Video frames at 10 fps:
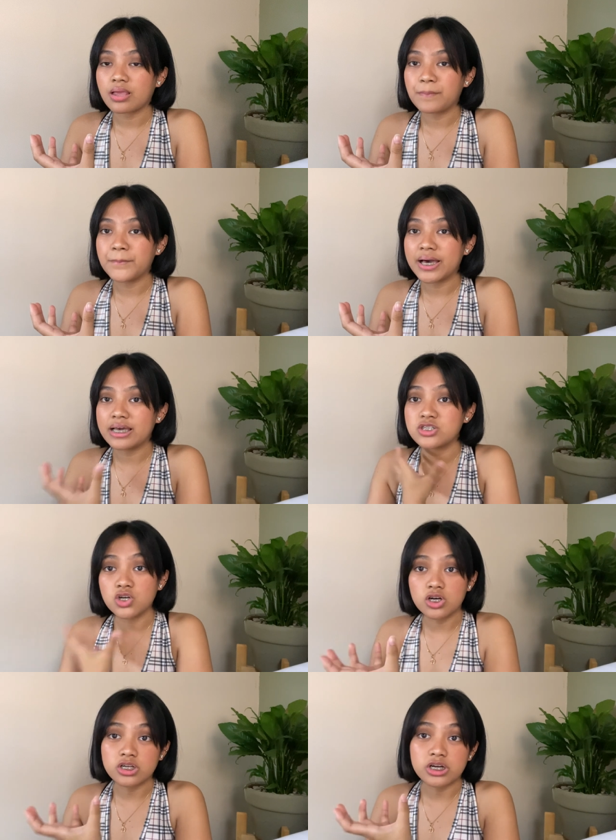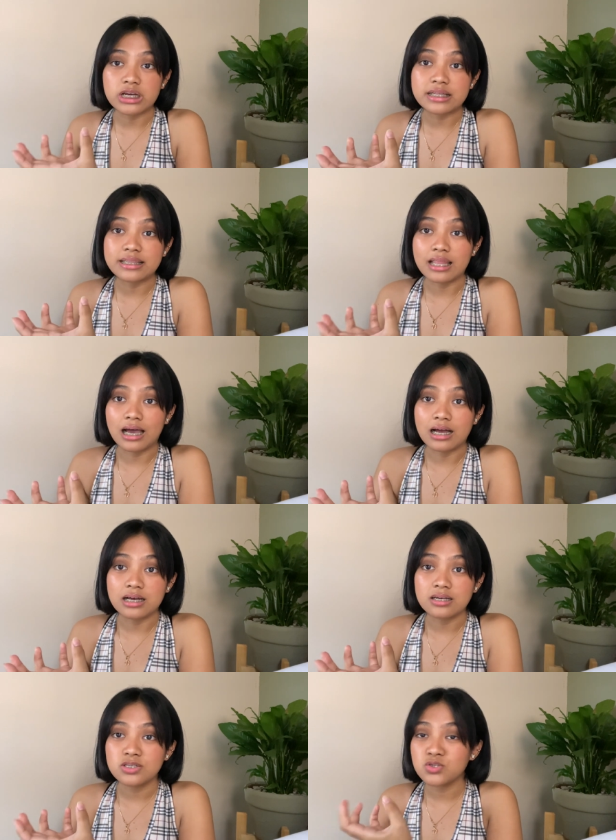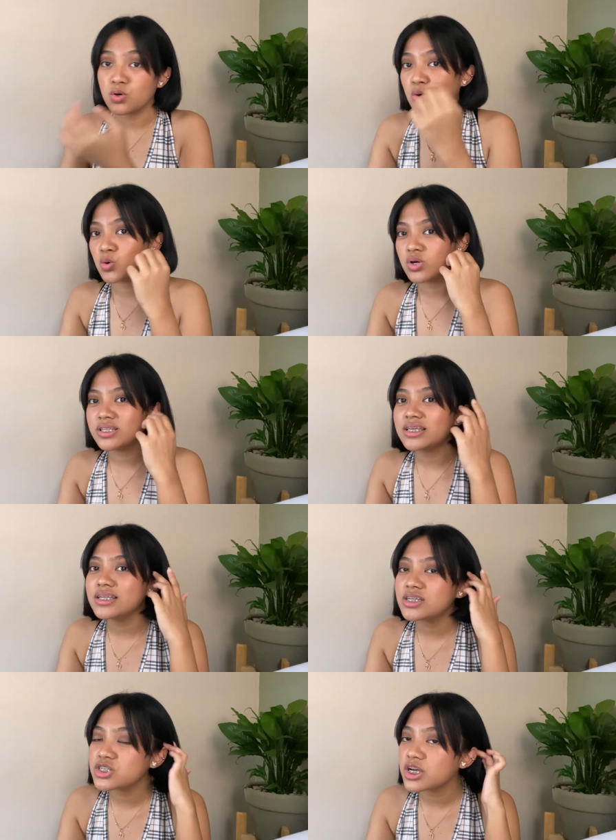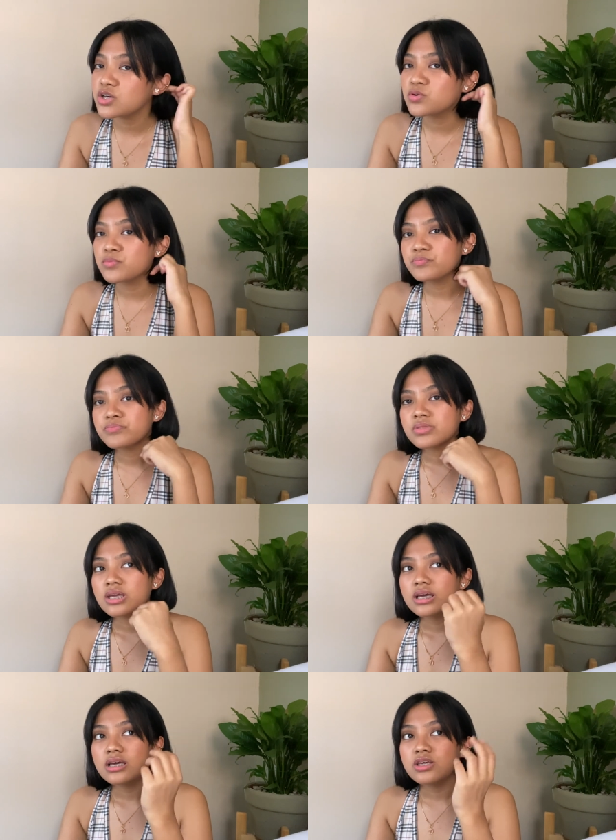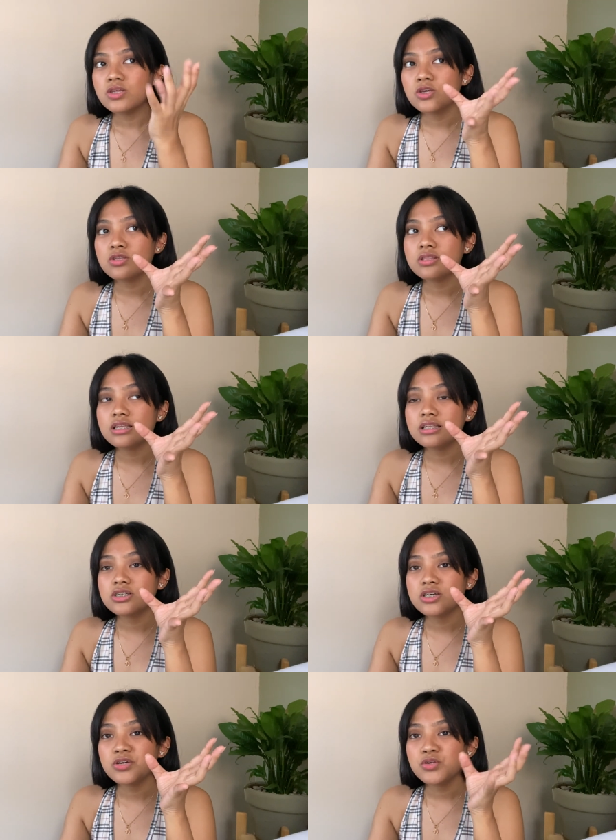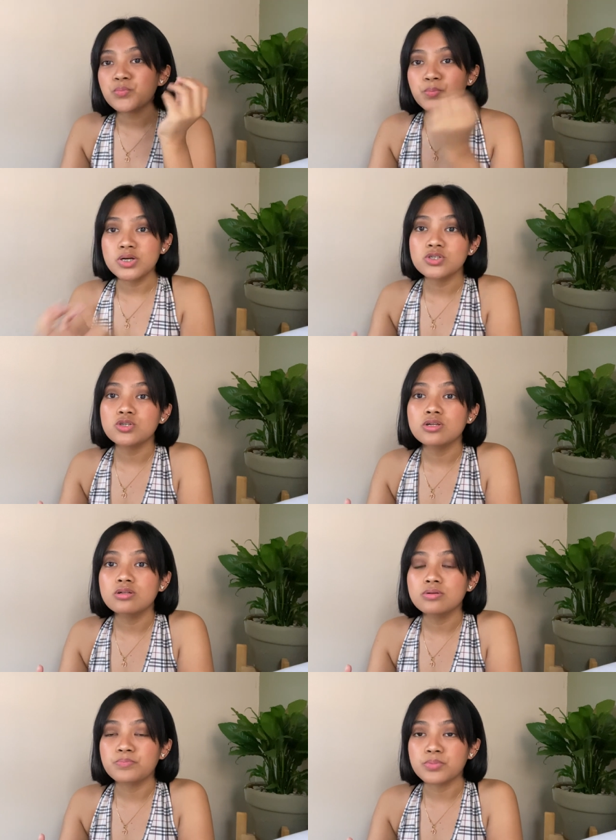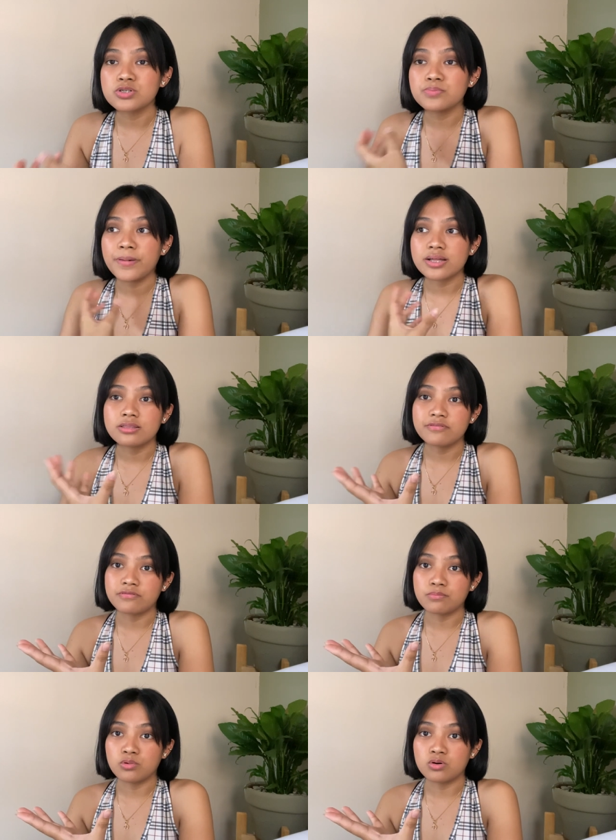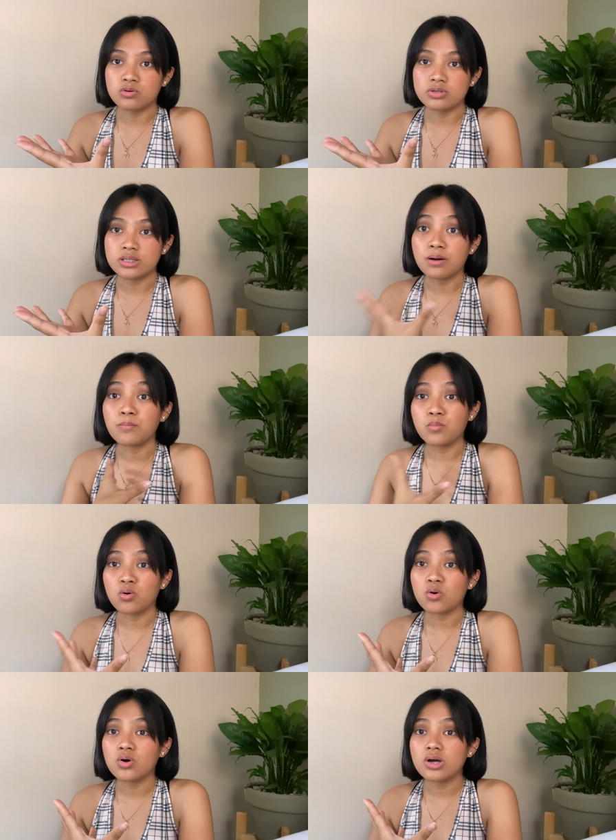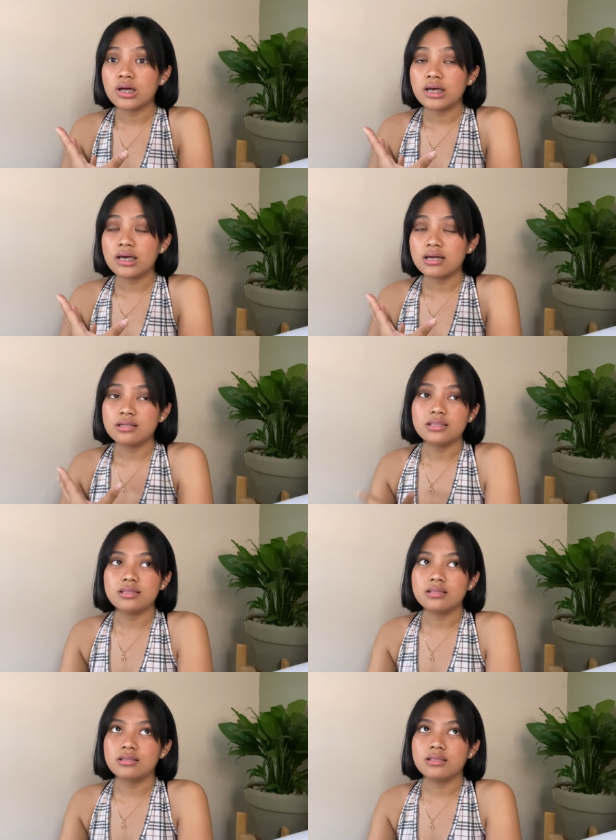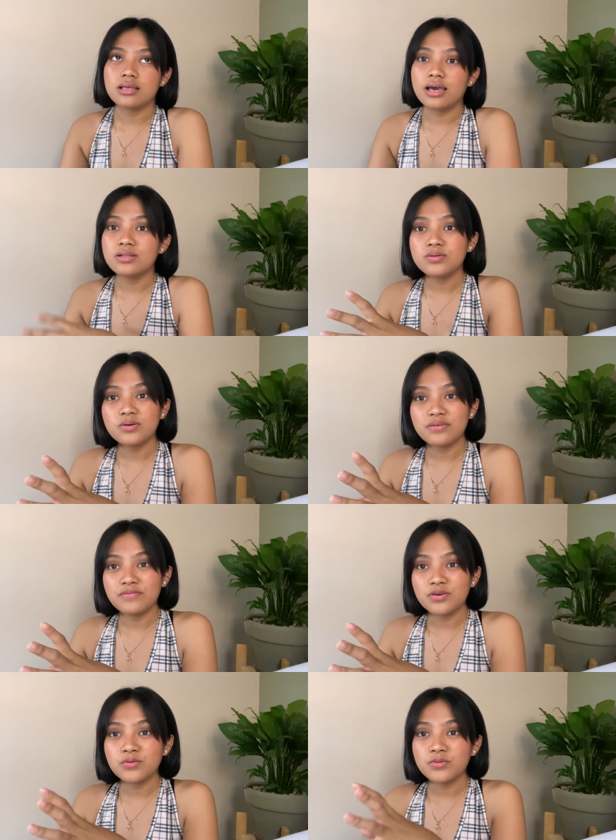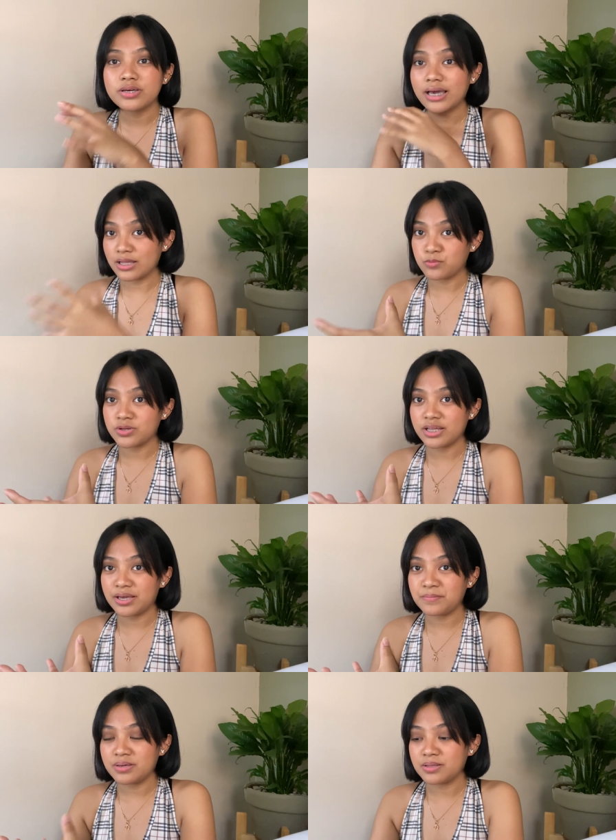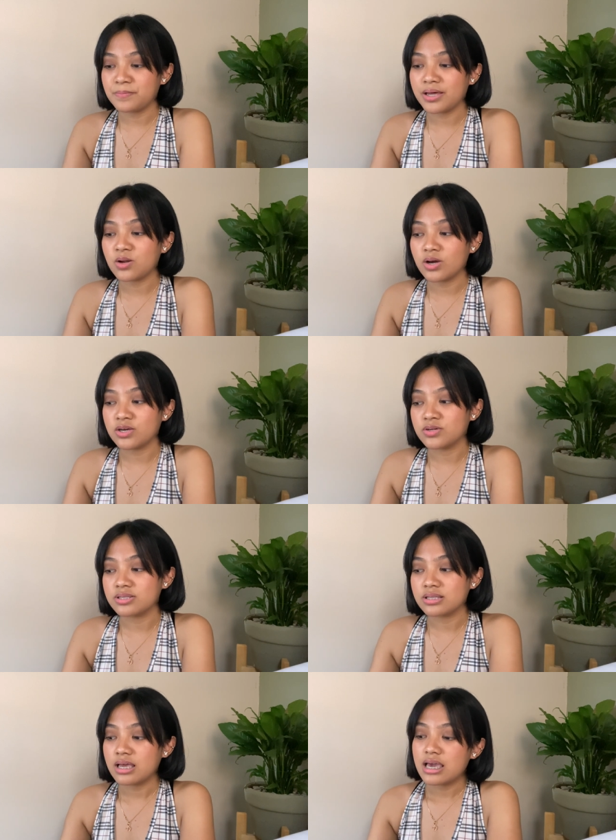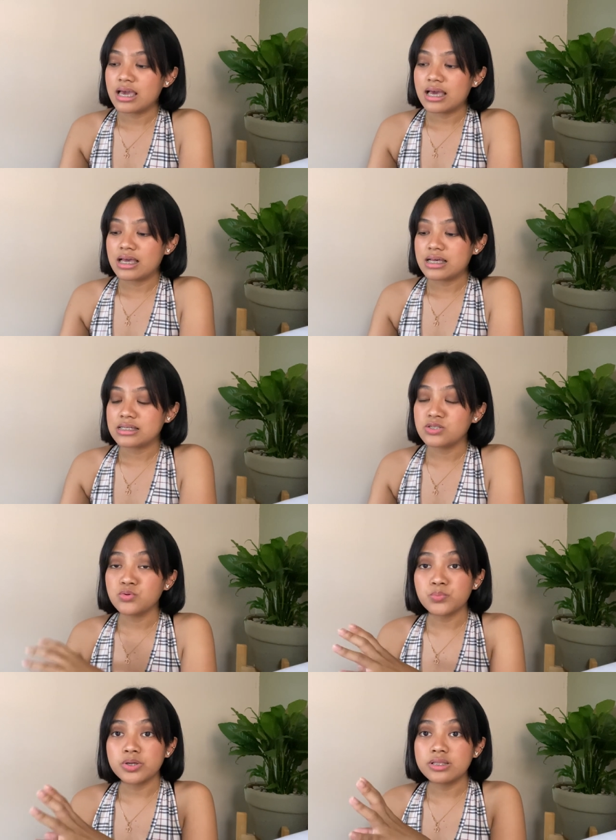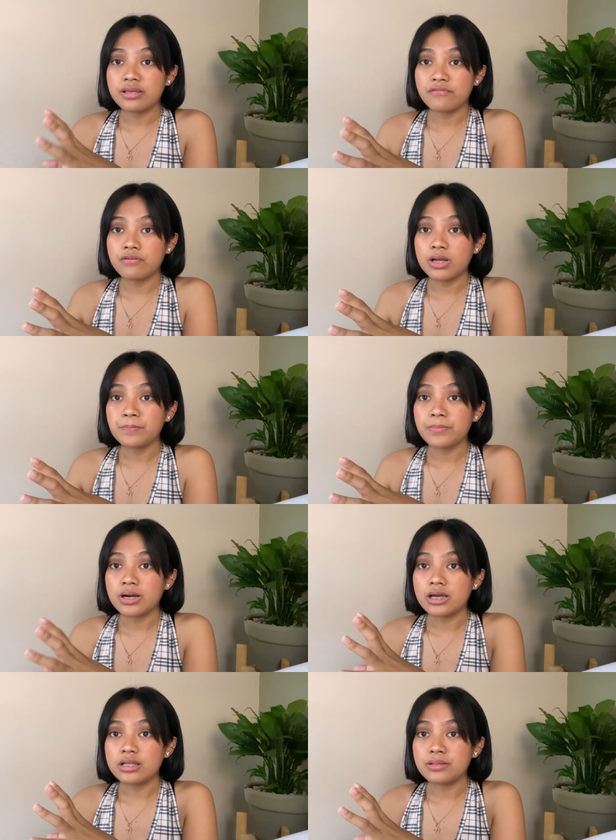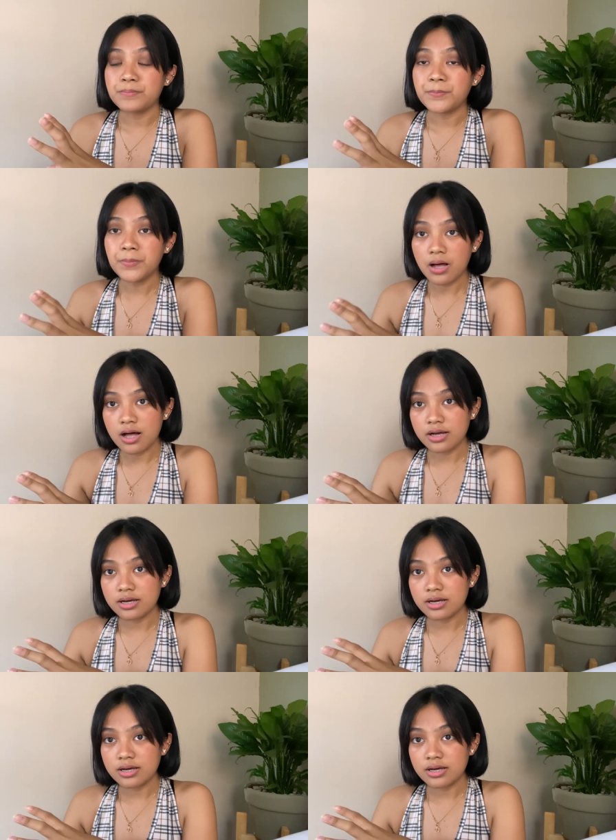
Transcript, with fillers: by John Green na. So, hindi na siya yung personal perspective mo ng book. I don't know if you get what I mean, pero ayun, super different pa rin pag